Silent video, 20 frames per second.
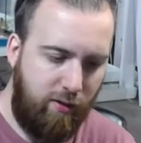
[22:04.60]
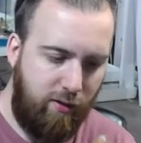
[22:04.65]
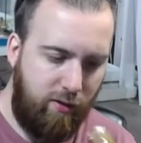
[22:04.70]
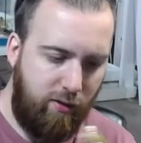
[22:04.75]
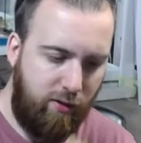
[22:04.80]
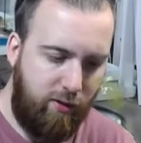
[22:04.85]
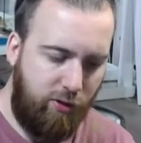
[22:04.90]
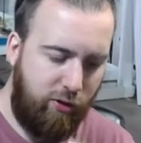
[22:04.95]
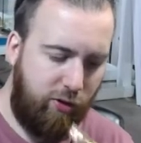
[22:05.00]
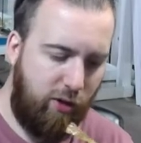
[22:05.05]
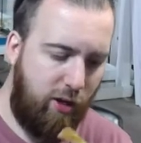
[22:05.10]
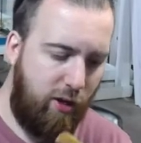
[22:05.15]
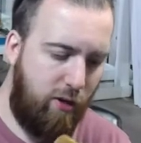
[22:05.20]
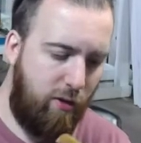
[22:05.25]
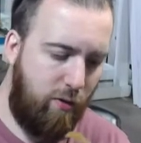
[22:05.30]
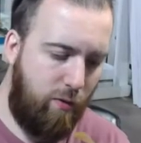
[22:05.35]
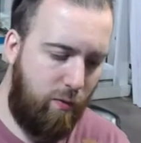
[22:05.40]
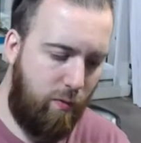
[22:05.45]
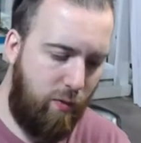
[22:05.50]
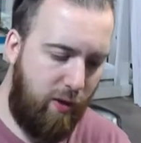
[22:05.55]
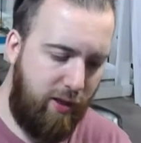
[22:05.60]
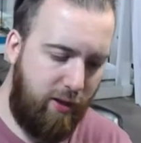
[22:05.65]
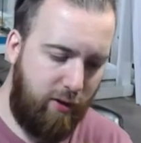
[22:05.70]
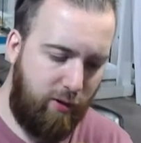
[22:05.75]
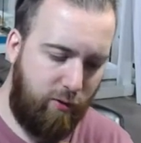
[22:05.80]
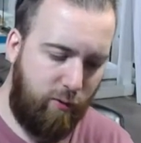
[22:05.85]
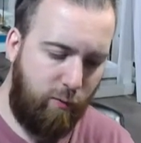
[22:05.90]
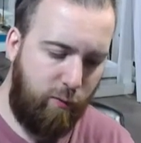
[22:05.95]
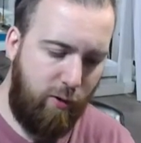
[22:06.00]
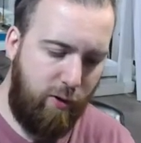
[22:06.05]
So when they're
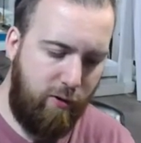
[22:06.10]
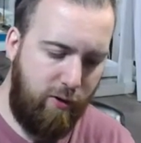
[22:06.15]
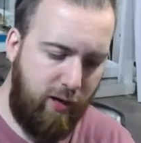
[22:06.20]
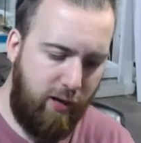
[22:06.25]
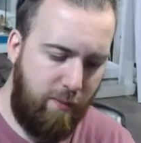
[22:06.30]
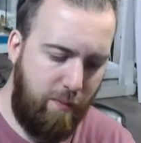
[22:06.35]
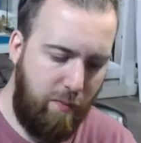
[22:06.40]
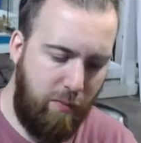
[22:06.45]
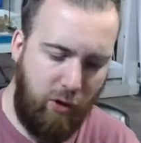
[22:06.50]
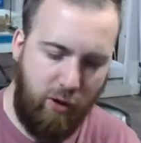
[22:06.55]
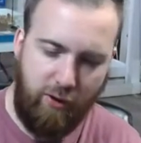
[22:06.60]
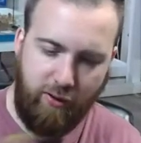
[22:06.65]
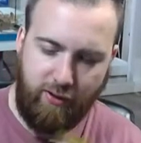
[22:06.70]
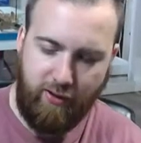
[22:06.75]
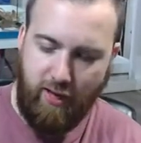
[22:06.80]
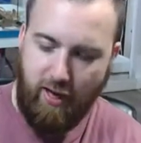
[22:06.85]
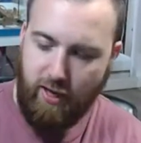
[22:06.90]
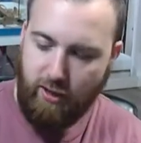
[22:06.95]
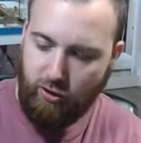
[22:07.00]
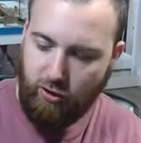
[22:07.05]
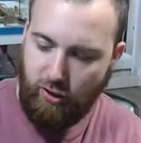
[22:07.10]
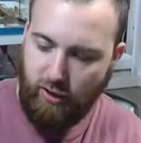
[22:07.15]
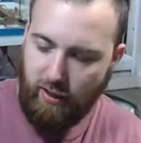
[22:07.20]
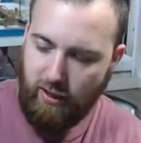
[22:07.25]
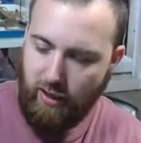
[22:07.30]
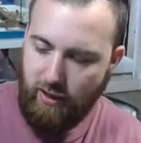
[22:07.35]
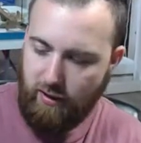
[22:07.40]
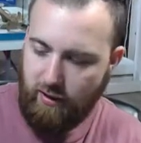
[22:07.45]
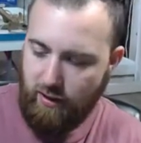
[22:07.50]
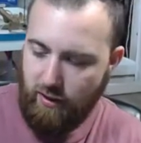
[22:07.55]
grown immersed, they actually
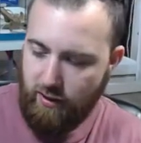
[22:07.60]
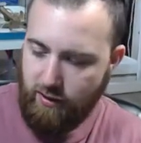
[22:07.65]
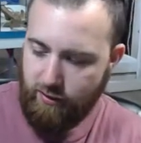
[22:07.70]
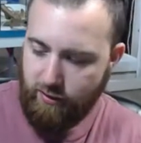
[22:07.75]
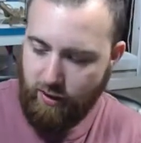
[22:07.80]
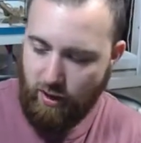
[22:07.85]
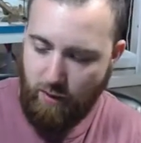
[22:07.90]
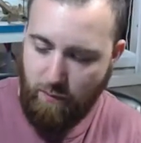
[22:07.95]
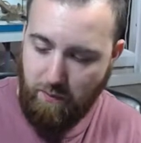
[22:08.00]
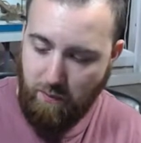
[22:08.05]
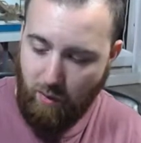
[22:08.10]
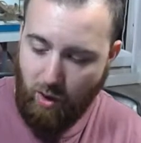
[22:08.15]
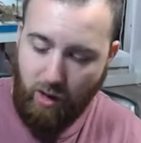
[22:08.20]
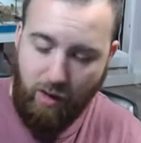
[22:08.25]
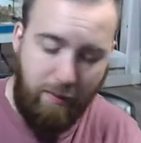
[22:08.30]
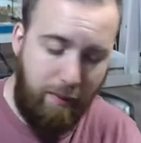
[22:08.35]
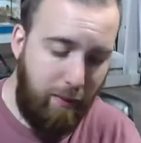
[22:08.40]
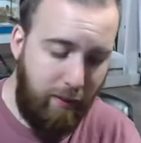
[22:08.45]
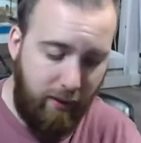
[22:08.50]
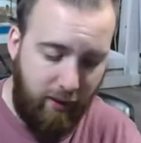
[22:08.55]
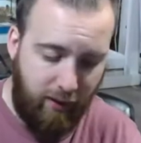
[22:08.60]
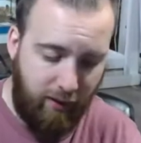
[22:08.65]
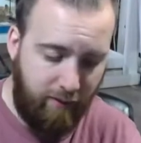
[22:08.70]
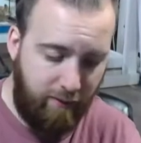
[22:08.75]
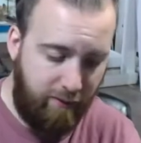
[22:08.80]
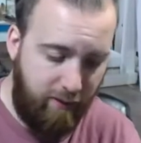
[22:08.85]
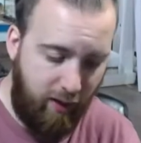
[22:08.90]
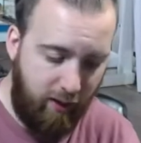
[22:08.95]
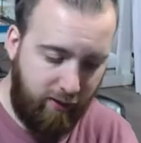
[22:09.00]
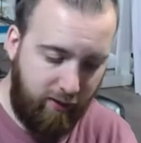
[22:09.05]
get this uh, marbling
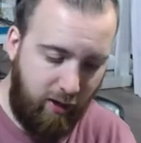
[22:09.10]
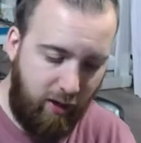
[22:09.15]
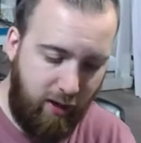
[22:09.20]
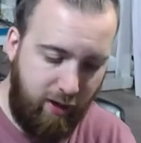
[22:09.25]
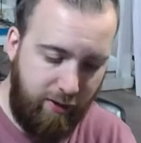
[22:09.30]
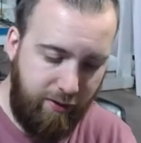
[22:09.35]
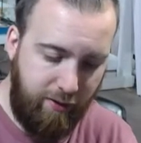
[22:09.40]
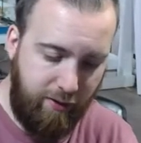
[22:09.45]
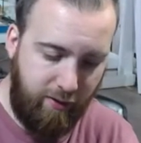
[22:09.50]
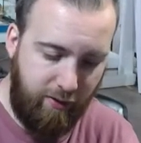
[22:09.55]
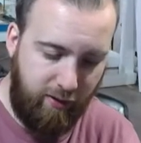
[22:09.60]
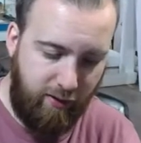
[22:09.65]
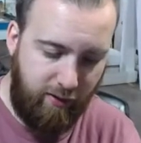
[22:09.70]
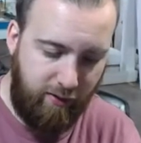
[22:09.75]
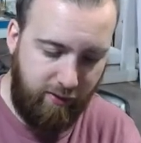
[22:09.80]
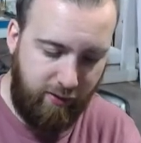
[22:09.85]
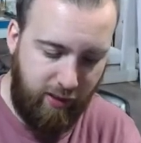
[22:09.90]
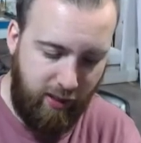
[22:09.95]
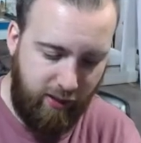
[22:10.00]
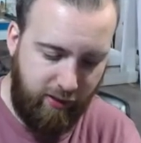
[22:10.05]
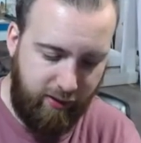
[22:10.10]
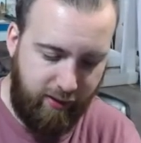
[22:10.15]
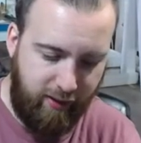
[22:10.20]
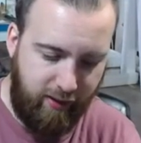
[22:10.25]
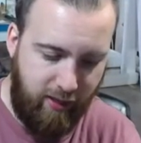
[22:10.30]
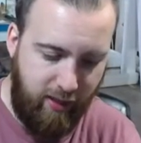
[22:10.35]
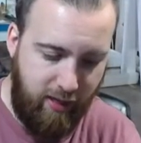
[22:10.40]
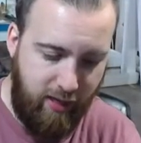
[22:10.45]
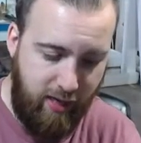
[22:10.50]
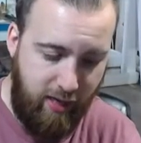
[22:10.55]
effect on their leaves, hence
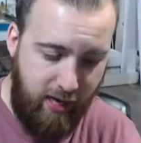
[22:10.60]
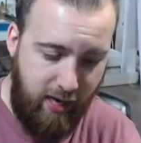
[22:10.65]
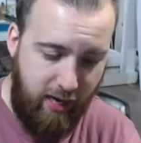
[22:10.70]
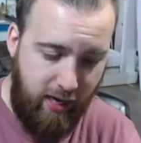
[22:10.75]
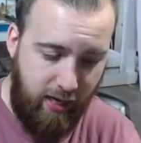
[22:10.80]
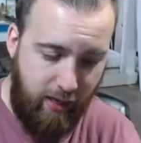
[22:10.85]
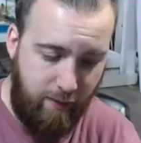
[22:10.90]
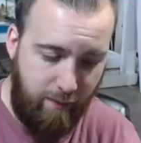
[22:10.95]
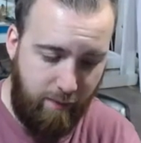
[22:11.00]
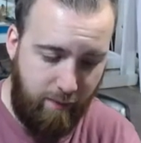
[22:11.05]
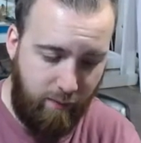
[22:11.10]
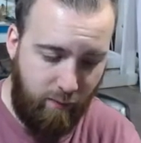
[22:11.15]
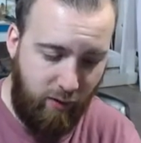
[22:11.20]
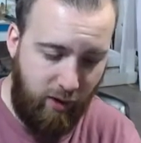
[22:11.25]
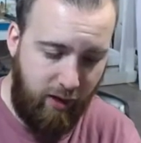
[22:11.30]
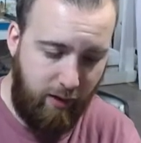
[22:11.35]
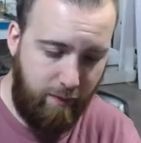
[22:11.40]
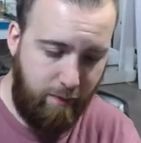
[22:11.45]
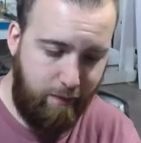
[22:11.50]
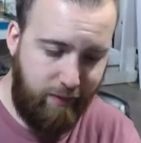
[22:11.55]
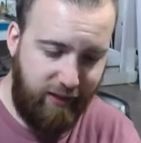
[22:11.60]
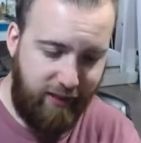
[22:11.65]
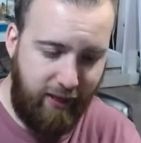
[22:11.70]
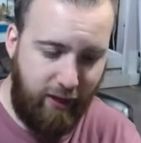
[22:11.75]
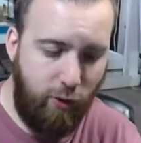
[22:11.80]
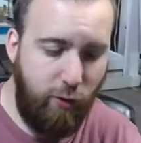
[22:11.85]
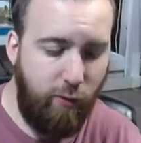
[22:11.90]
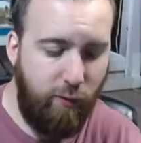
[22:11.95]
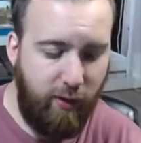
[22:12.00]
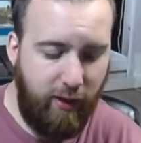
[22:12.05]
the name, right? But they
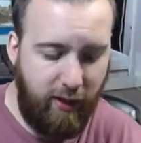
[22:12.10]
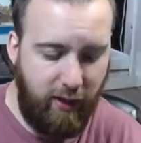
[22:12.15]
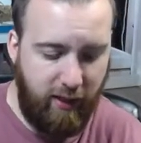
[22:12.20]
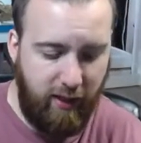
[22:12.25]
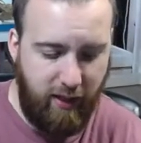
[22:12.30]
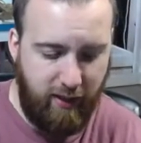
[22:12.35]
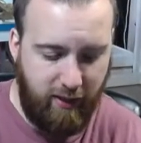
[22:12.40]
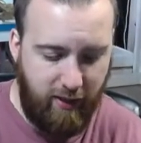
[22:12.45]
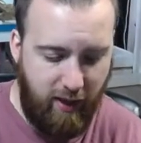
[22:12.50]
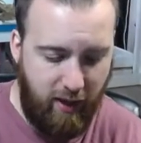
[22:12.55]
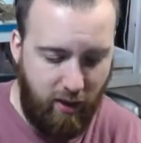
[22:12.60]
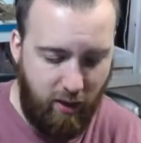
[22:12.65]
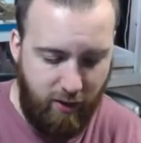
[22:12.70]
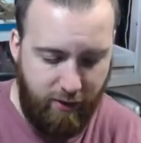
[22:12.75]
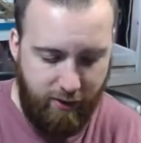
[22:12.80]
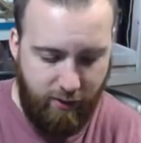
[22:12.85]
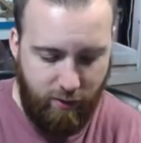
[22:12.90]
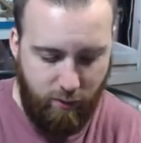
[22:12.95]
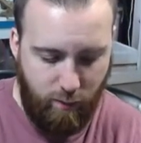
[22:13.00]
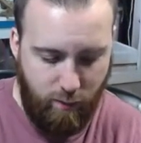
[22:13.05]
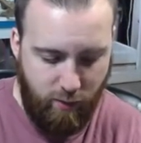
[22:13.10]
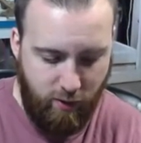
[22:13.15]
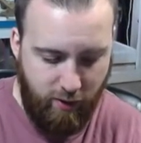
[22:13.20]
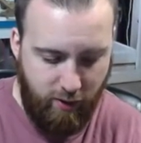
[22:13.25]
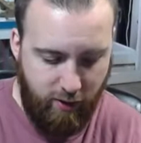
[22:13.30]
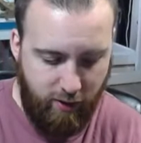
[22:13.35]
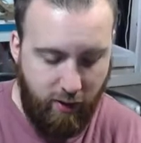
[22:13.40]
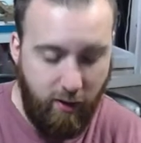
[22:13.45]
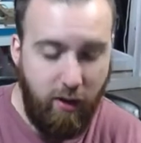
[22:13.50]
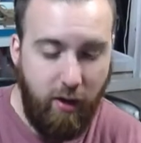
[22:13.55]
don't really get that
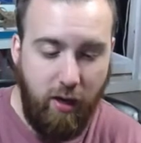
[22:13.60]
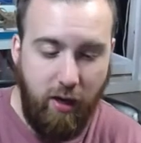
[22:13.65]
underwater.